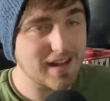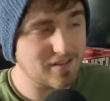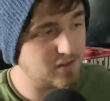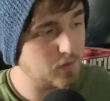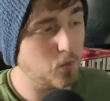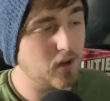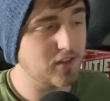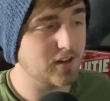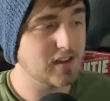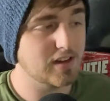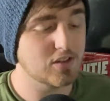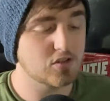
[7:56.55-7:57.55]
it's the weather
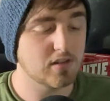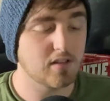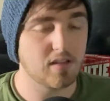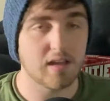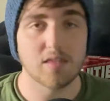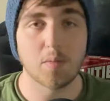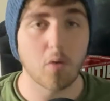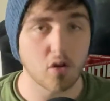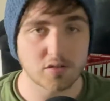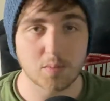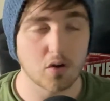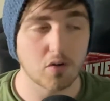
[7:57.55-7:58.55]
conditions and the
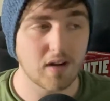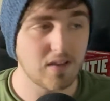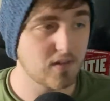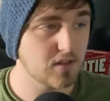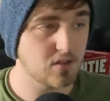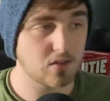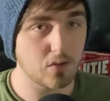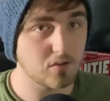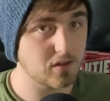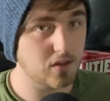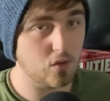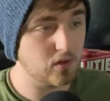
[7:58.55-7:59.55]
Baltimore Ravens. Those
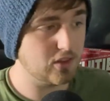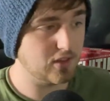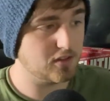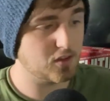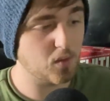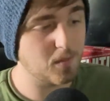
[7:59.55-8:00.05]
are the only things that